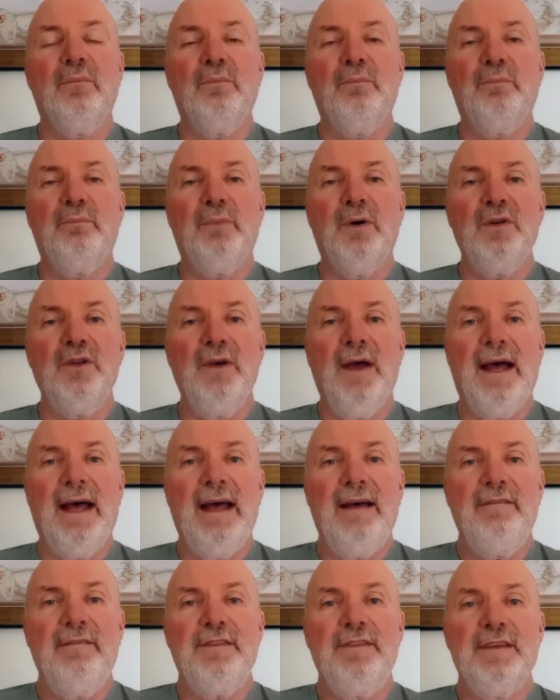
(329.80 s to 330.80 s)
But you
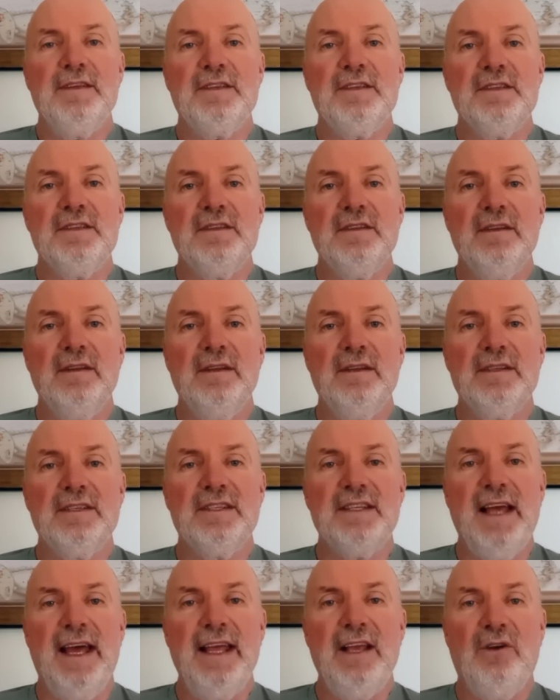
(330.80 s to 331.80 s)
have this
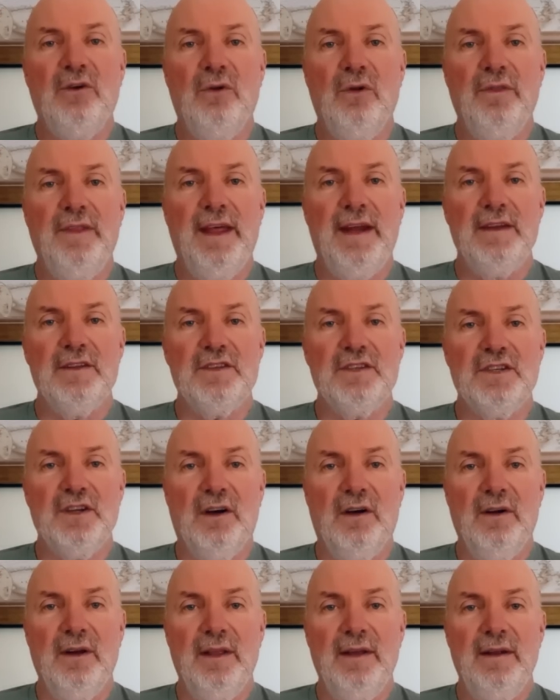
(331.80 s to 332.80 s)
cycle that has
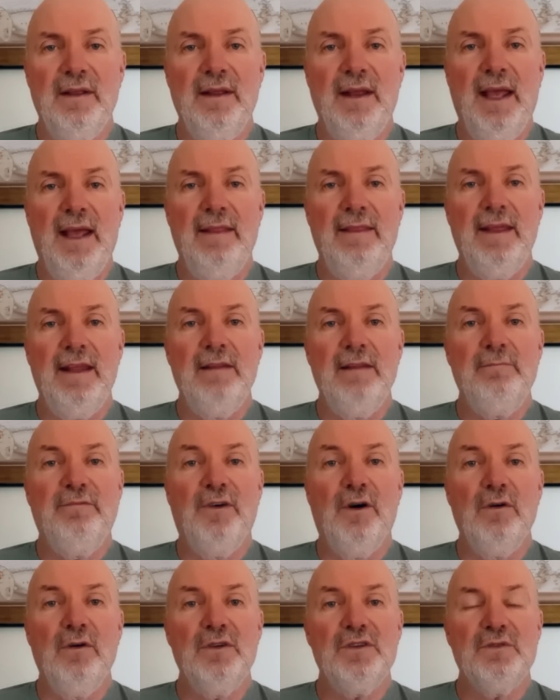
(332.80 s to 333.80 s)
started, and then
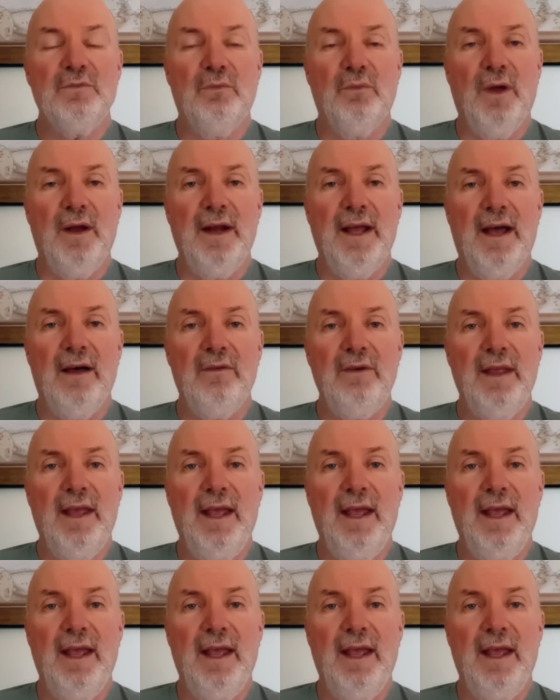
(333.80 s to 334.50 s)
folks run out.